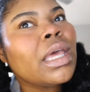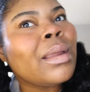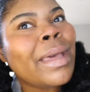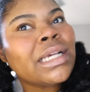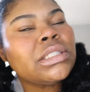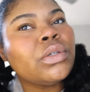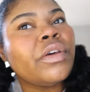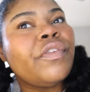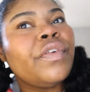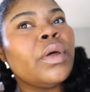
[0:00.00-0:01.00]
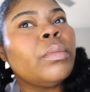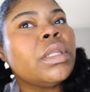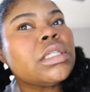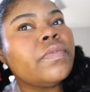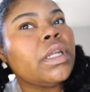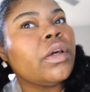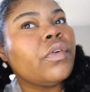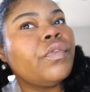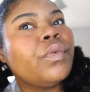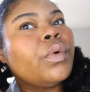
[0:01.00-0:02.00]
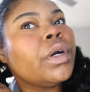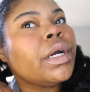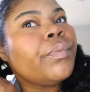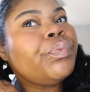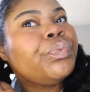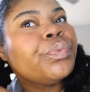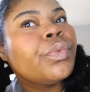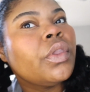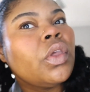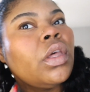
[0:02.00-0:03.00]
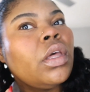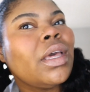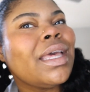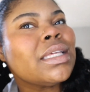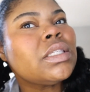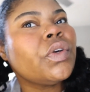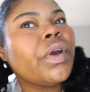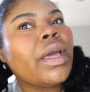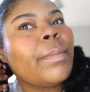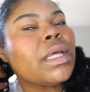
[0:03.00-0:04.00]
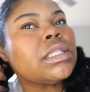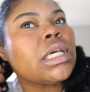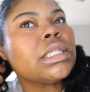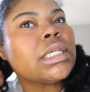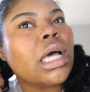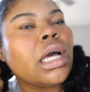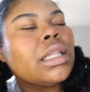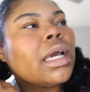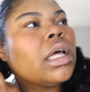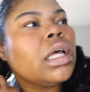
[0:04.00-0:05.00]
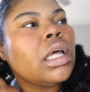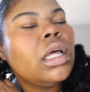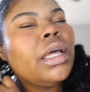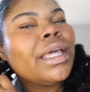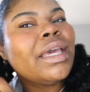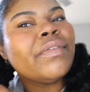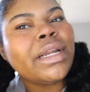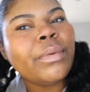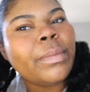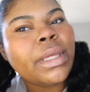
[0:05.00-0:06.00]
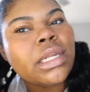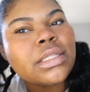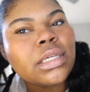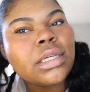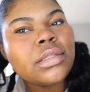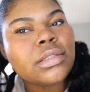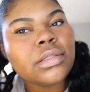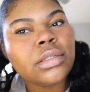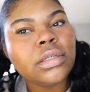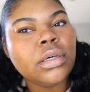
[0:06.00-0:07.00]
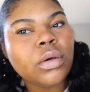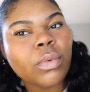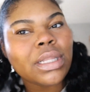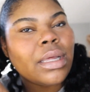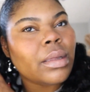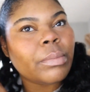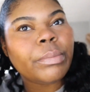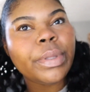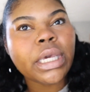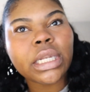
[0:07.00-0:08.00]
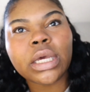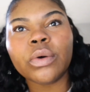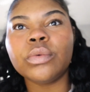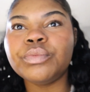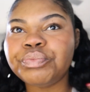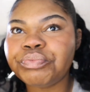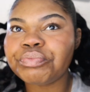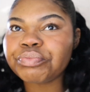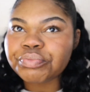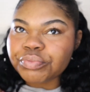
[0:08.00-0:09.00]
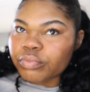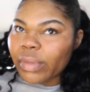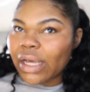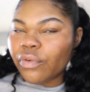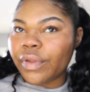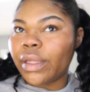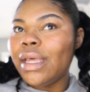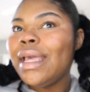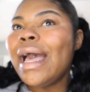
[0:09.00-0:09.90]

And I'm actually going to film this video for Instagram and TikTok, like a get ready with me in a sense, while I'm picking out my outfit.